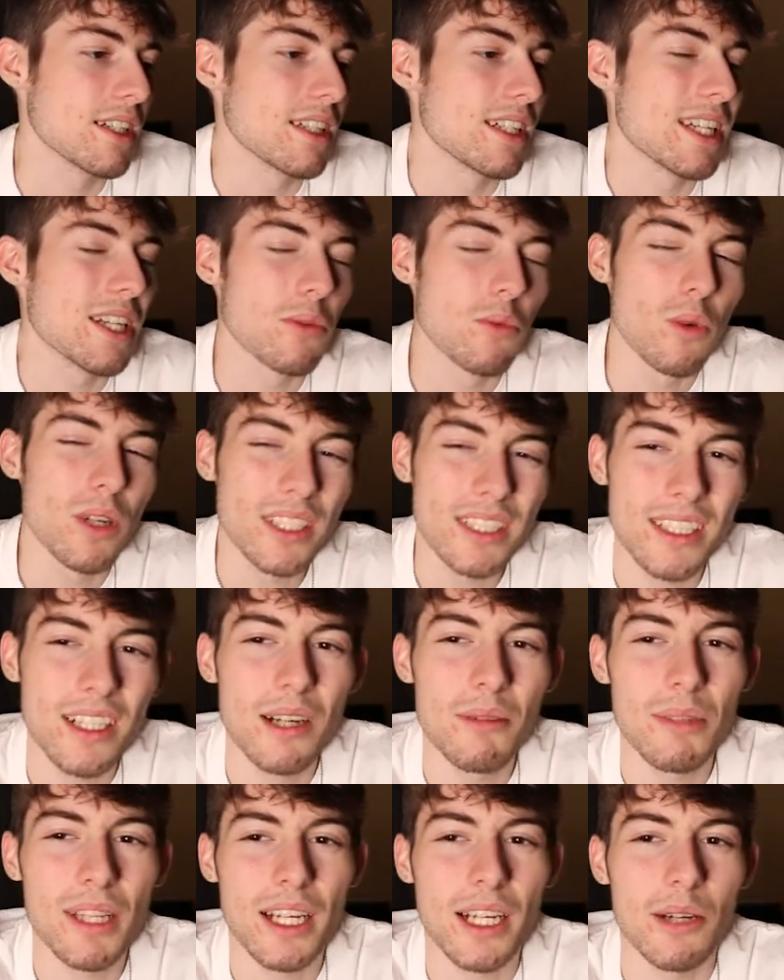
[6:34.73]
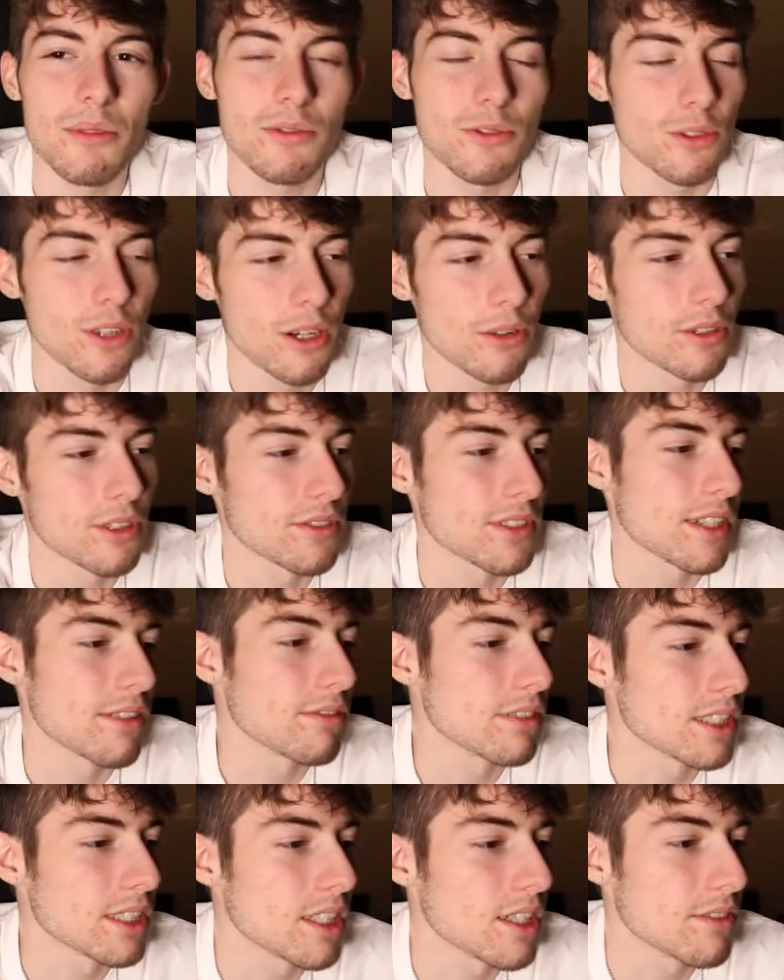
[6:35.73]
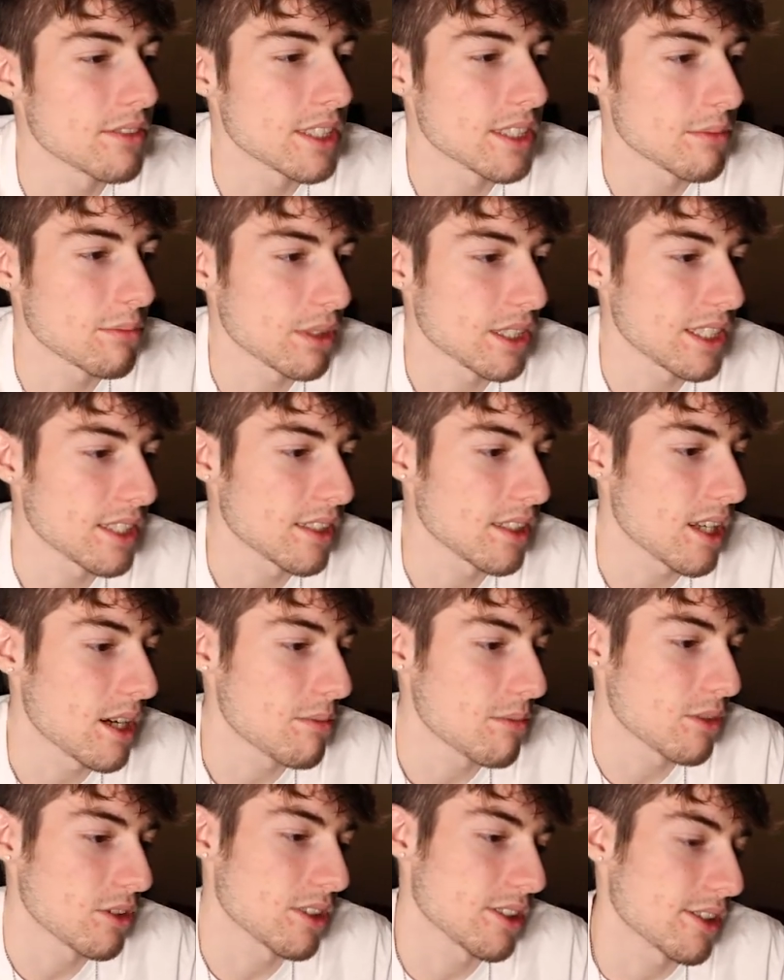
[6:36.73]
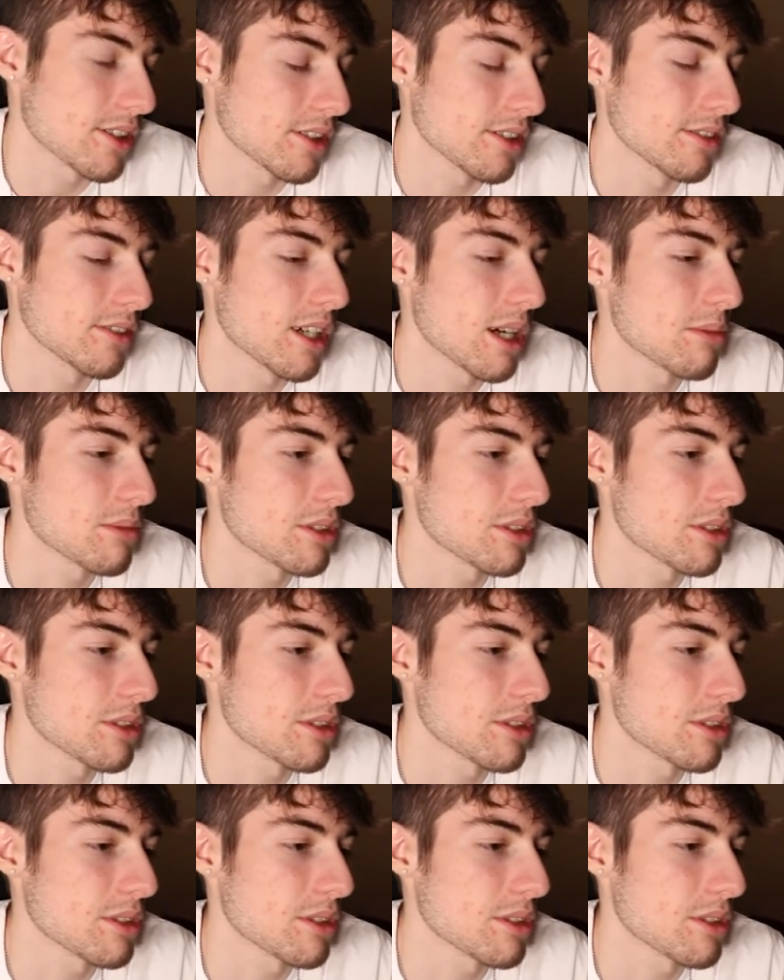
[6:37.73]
it wasn't on Black Ops 4, I would have definitely loved it and played it a lot more. So I'm